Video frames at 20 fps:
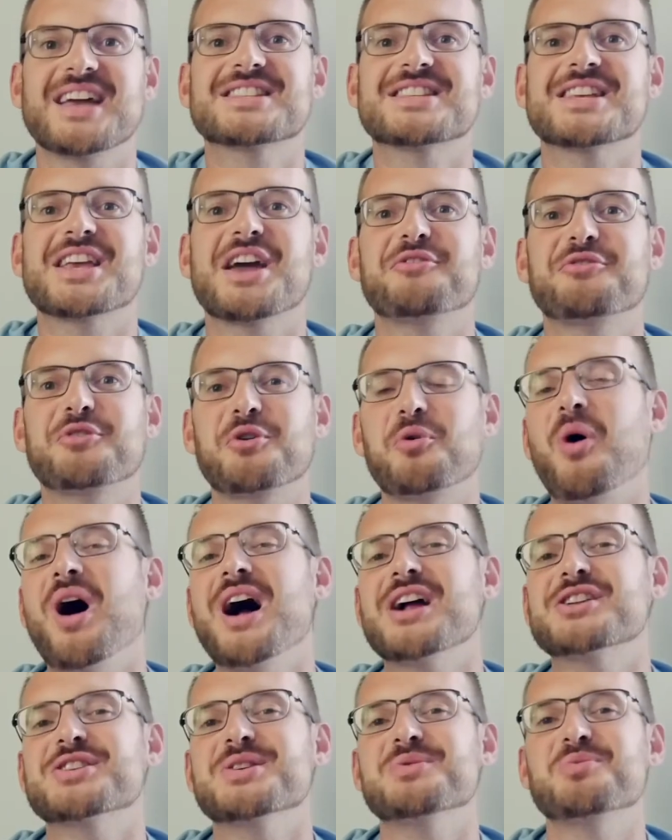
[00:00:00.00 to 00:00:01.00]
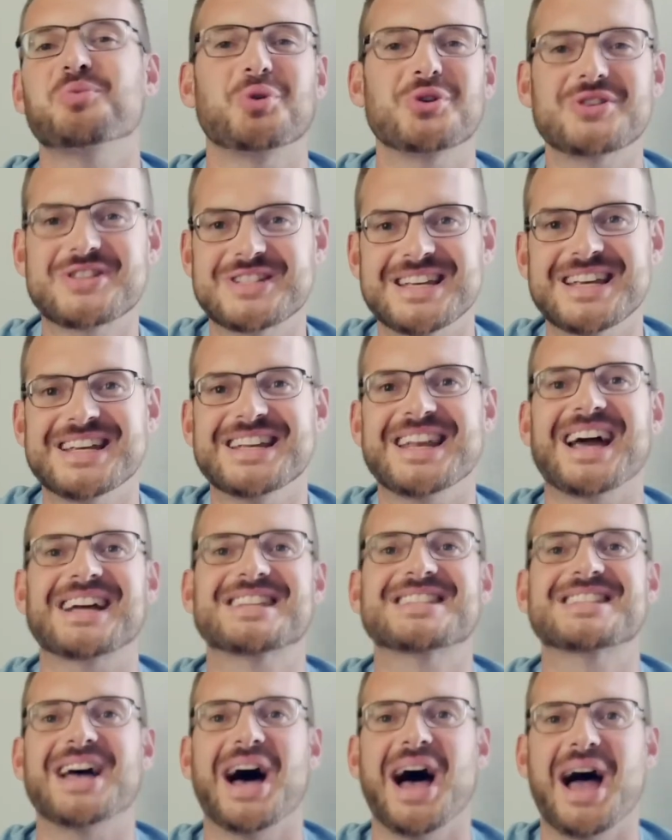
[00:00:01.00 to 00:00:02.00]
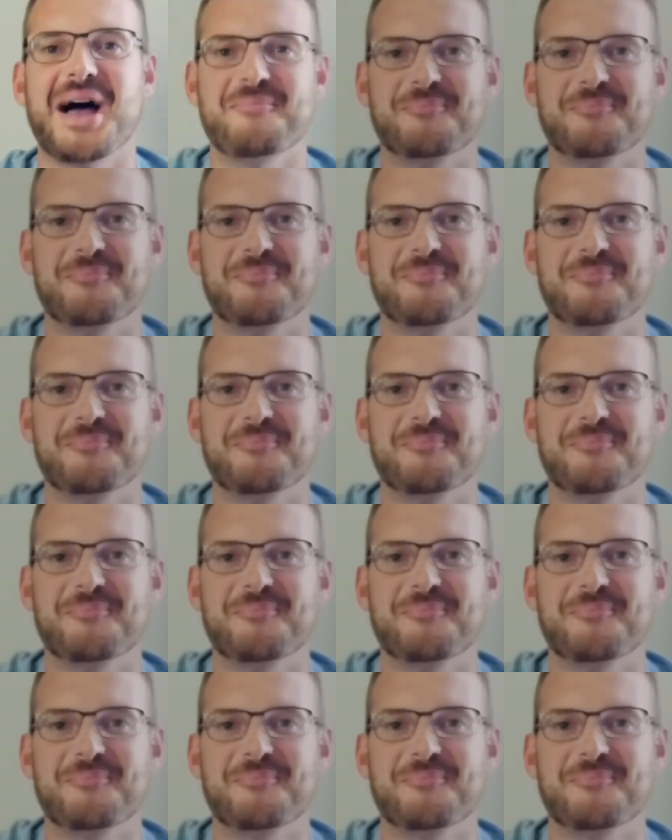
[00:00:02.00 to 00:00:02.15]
again for watching. We'll see you next time.